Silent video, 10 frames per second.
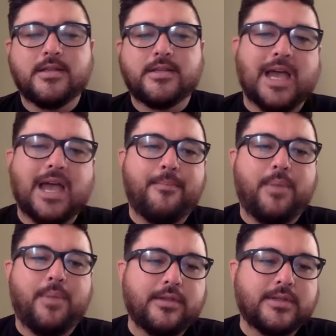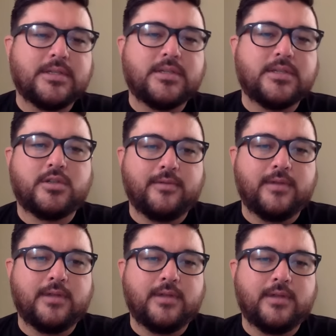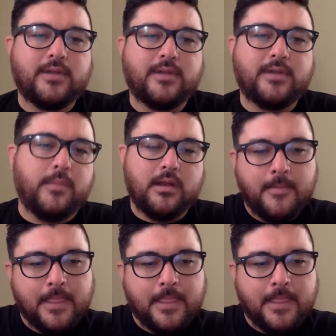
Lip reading: So it's hypothesis-driven development.